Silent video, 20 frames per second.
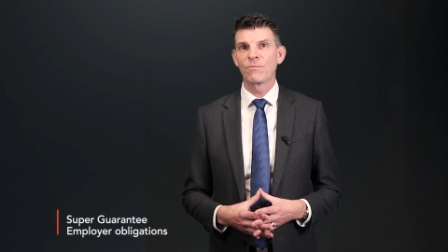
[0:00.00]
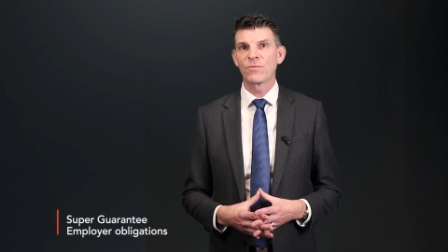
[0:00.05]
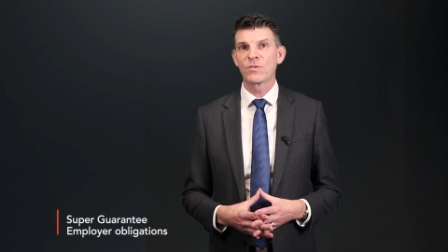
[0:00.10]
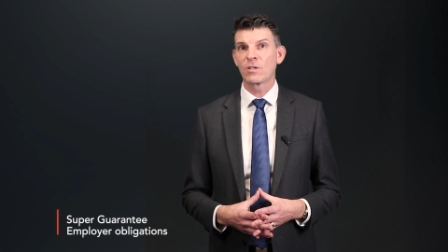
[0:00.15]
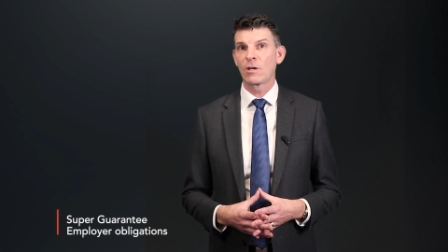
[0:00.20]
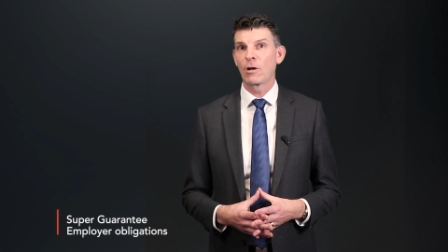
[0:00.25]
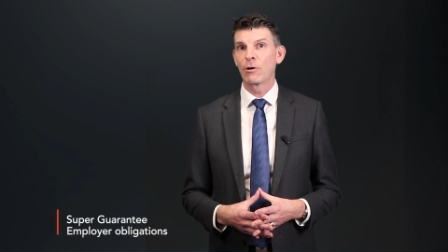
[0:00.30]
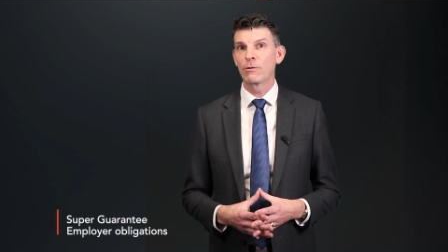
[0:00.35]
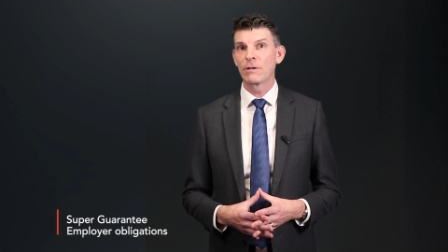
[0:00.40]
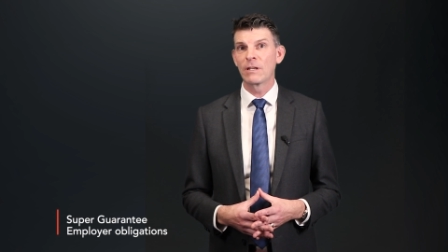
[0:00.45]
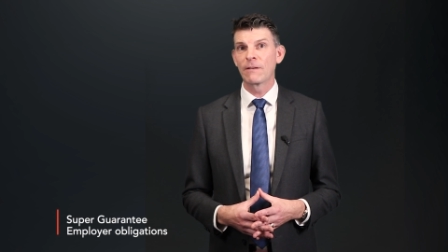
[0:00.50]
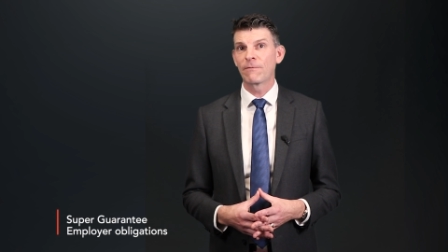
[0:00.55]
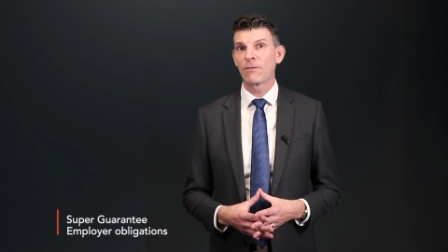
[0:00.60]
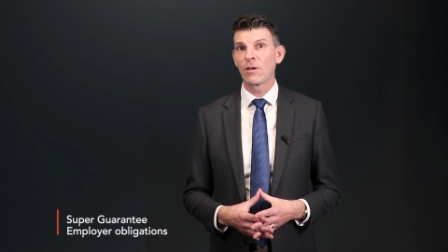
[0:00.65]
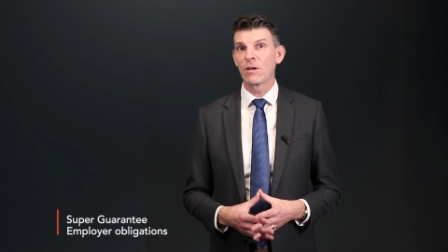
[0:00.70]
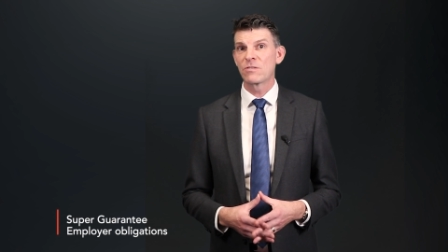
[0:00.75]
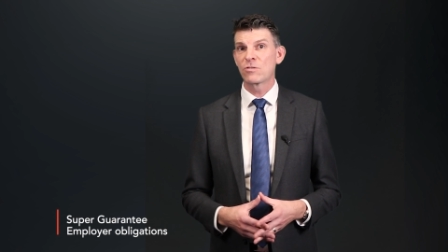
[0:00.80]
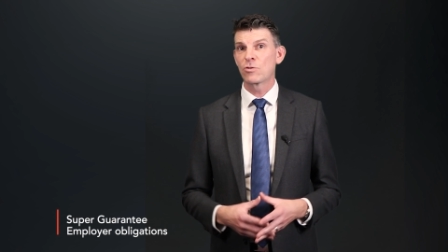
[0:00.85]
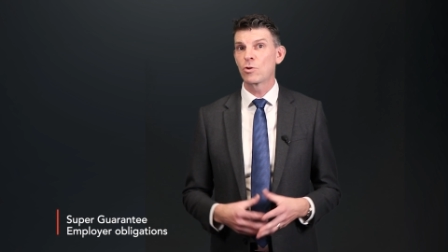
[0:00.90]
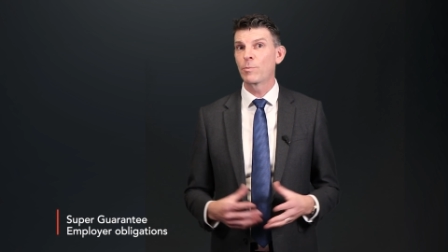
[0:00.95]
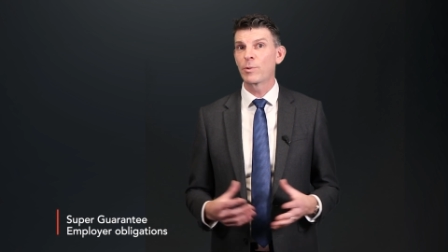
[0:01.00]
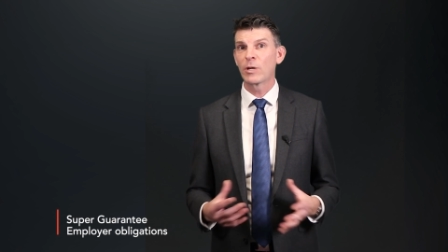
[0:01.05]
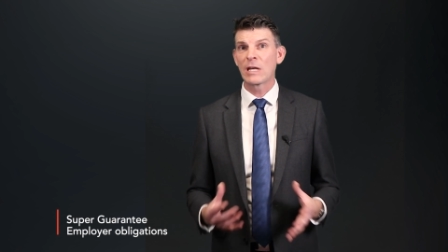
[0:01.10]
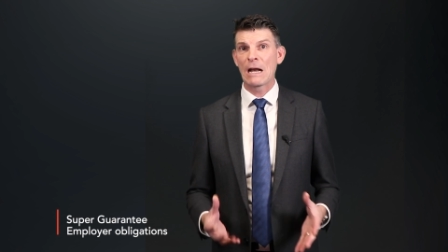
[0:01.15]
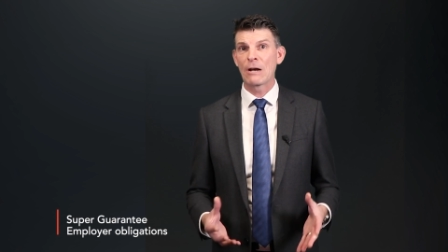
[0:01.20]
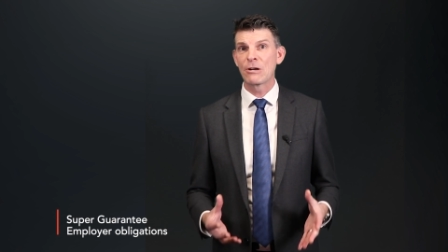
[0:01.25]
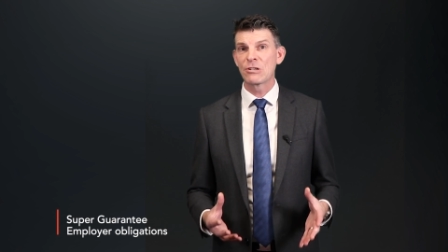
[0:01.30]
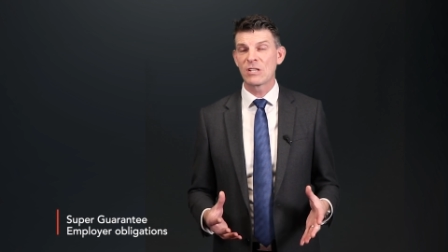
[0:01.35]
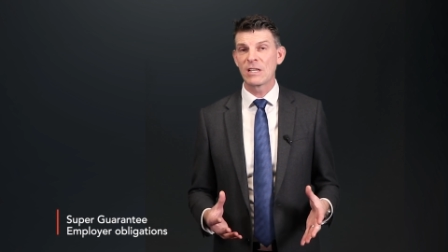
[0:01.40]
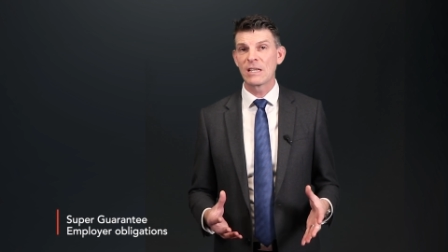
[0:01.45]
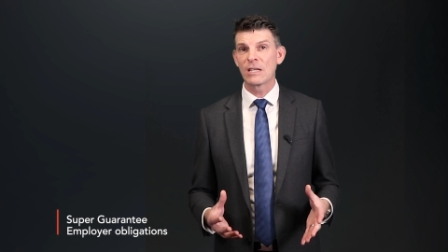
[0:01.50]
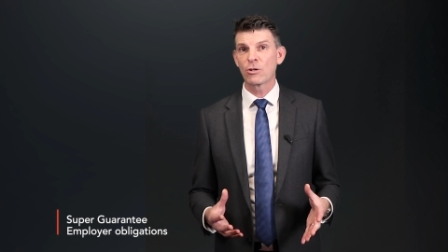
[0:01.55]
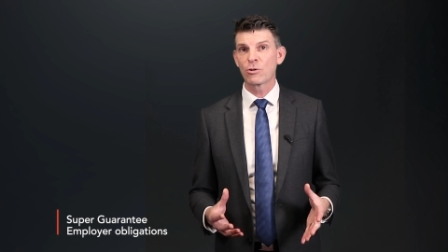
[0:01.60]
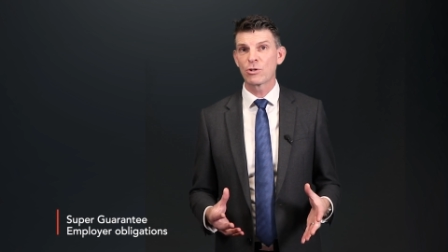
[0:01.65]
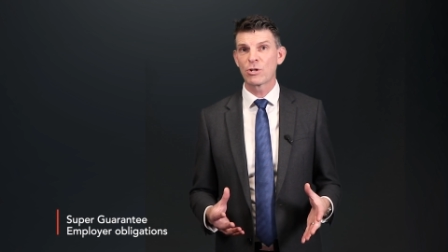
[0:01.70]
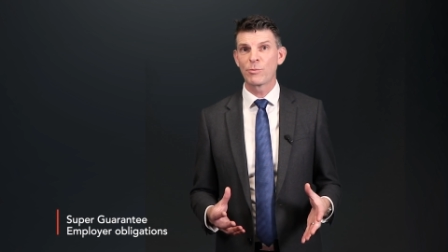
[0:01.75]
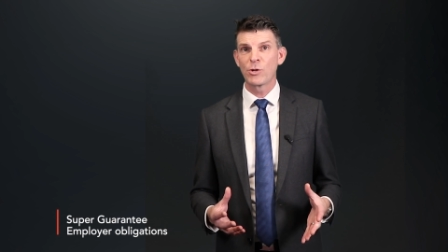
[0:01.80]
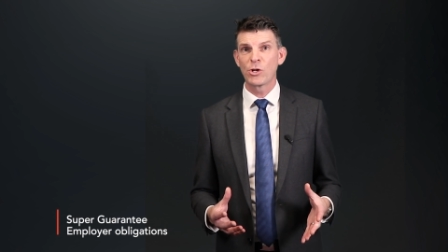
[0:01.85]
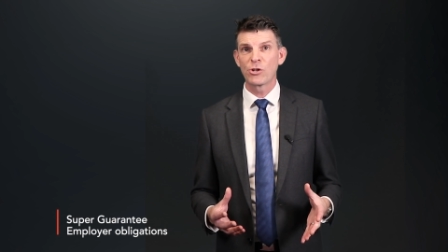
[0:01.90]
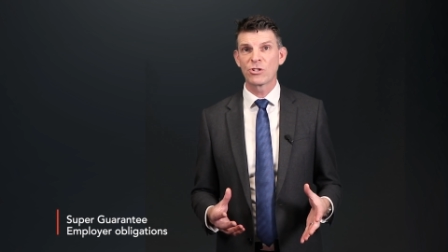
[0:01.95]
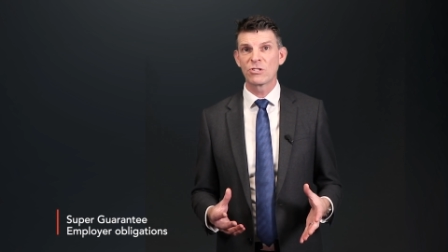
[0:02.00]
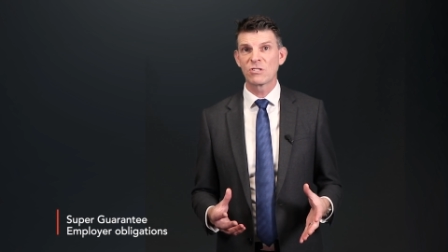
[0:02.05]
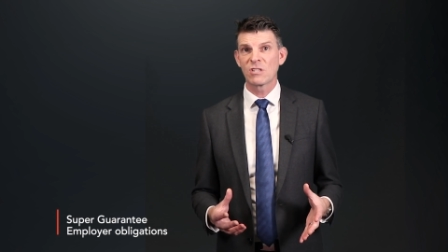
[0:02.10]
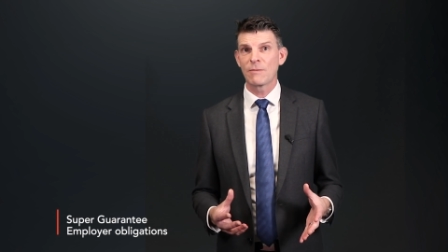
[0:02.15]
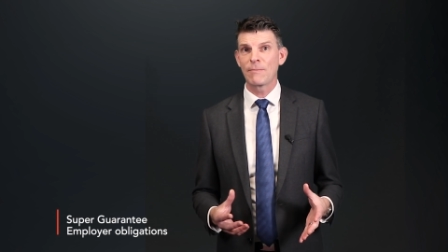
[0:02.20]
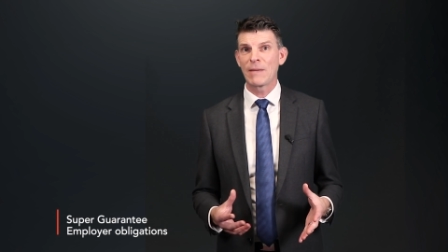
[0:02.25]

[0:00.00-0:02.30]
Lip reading: so if those super guarantee contributions